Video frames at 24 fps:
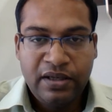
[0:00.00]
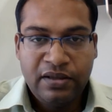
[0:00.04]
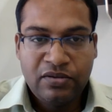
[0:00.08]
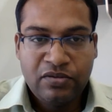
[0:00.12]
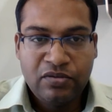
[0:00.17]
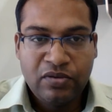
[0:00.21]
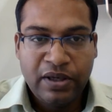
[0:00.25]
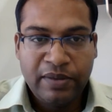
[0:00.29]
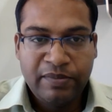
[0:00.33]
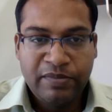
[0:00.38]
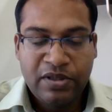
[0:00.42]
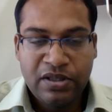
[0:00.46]

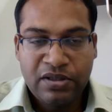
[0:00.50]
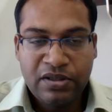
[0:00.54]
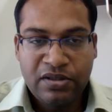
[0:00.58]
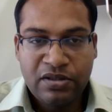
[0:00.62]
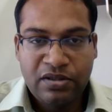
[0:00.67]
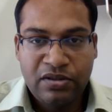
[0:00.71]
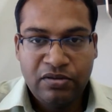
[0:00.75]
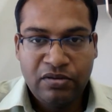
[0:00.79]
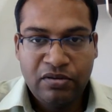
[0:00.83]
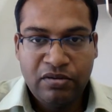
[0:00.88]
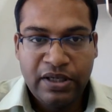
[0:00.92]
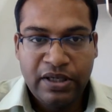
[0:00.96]
So, I'm just
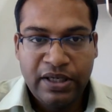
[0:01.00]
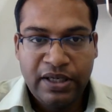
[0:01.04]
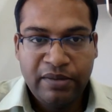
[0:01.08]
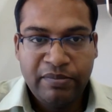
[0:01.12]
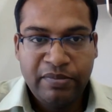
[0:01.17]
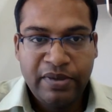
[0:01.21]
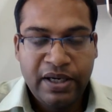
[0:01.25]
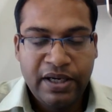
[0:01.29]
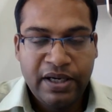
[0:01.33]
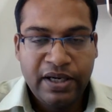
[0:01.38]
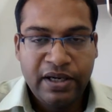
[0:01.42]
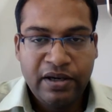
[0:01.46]

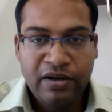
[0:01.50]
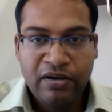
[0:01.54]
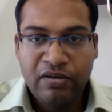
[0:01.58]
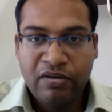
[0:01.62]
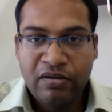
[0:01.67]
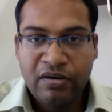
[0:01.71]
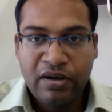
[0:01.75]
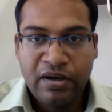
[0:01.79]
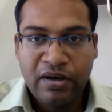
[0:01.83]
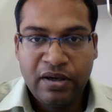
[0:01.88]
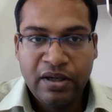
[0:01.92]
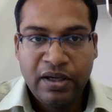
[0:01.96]
deliberating
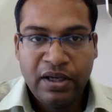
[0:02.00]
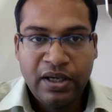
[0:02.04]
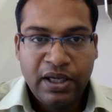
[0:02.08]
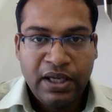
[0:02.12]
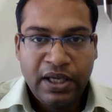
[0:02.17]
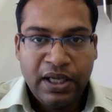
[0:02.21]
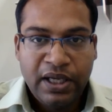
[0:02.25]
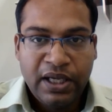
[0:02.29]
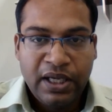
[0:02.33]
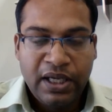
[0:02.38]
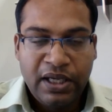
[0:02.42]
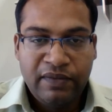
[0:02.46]
or
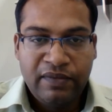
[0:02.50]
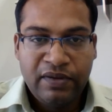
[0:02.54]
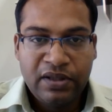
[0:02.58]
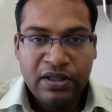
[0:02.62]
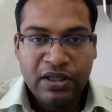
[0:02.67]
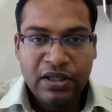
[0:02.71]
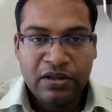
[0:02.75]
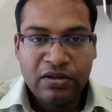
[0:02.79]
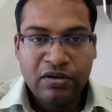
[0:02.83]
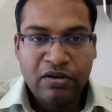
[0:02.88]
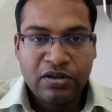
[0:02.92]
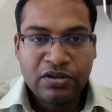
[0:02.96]
giving
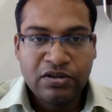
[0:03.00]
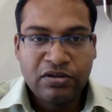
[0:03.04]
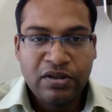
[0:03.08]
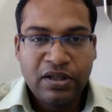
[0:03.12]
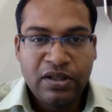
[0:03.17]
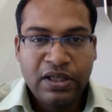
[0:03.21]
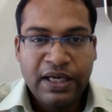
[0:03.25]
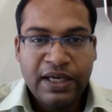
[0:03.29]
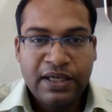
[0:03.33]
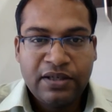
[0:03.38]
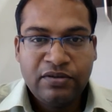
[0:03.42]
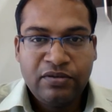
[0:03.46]
the thoughts on
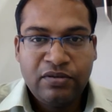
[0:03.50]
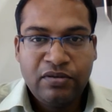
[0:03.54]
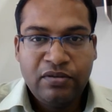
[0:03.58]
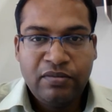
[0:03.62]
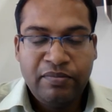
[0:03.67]
that.